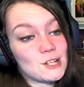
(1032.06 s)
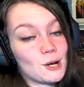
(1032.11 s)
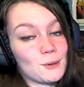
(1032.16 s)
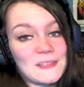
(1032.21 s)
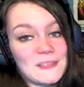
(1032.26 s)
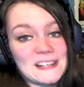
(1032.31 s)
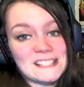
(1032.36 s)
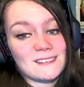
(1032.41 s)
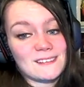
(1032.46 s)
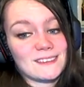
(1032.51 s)
I
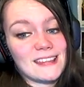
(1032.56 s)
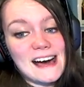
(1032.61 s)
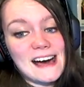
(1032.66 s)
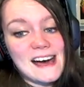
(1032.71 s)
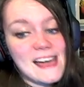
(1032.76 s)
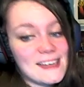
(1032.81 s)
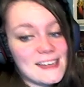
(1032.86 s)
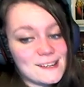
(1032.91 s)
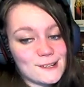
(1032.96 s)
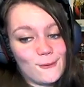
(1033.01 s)
don't, that's a
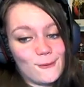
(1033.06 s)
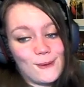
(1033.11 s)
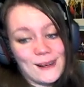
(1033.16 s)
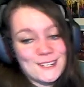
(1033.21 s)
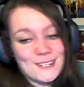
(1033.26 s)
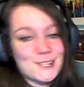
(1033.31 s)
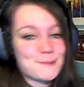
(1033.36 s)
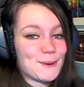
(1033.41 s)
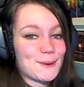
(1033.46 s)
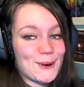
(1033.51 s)
lie. I don't
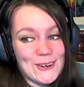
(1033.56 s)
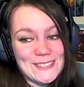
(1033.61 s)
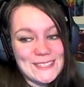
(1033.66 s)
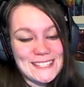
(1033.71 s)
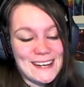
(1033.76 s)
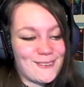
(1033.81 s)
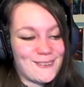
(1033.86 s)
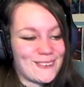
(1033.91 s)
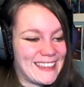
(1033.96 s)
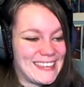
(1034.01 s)
watch
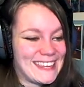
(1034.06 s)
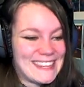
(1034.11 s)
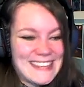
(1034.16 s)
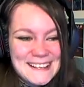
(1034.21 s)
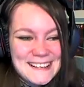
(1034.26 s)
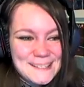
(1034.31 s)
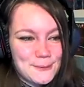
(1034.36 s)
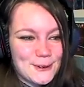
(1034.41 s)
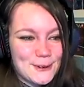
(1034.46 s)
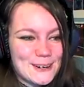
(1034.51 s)
sports. I don't really
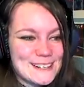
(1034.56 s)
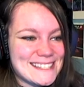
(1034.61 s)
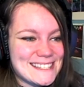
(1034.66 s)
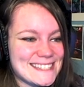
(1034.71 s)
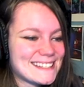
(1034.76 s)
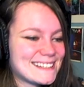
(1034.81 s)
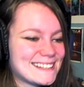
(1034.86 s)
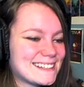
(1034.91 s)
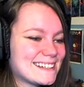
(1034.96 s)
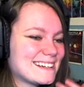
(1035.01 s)
like
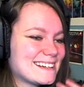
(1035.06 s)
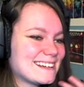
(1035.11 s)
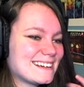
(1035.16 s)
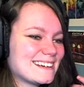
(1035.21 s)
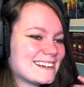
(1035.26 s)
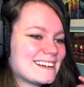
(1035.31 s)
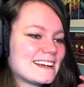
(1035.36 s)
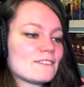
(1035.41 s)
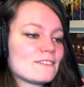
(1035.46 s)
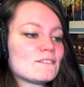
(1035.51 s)
sports
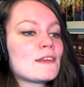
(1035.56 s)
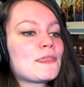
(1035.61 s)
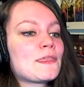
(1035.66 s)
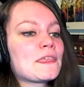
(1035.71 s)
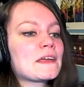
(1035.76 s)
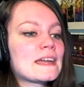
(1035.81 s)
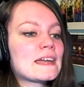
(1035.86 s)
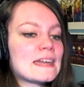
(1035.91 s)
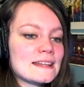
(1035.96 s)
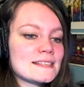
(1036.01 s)

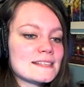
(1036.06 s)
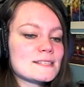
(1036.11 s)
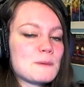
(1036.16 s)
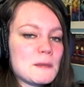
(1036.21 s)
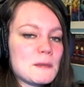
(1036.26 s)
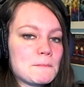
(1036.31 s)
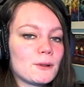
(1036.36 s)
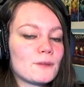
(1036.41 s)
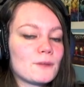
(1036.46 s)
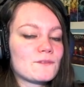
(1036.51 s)
nothing against
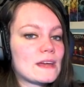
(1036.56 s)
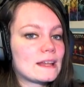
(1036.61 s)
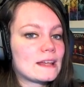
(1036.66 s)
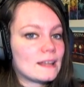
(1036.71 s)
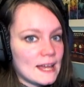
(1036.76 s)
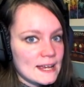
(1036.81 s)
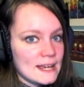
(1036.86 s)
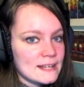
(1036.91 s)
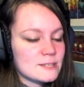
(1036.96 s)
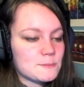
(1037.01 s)
people if they
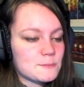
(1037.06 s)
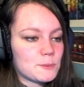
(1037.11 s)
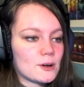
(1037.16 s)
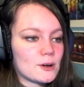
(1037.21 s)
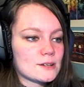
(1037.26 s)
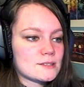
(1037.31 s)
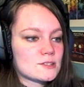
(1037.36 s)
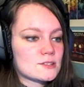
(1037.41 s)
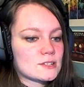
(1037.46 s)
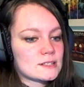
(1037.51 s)
like
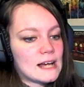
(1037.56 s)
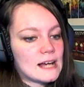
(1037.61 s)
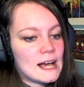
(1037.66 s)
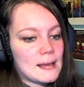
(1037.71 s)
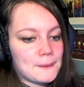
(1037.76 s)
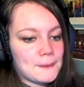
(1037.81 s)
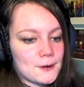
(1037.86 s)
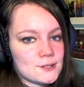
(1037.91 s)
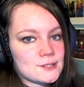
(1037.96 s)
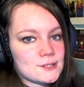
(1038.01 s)
sports, it's just
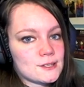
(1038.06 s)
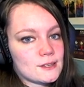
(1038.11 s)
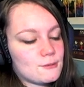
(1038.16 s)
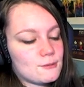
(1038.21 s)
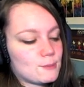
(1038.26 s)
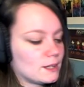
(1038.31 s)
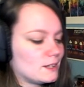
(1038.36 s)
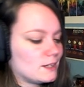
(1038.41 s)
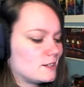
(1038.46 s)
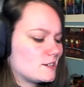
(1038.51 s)
I
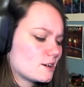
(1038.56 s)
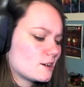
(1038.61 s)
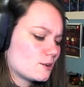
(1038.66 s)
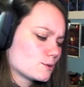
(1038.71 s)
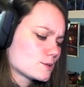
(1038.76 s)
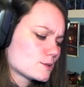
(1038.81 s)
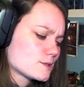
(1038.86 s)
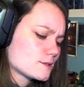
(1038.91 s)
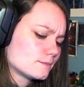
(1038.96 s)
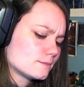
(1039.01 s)
personally really
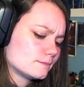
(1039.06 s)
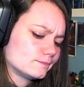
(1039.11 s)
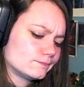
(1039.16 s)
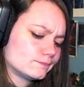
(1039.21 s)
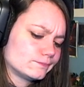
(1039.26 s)
don't.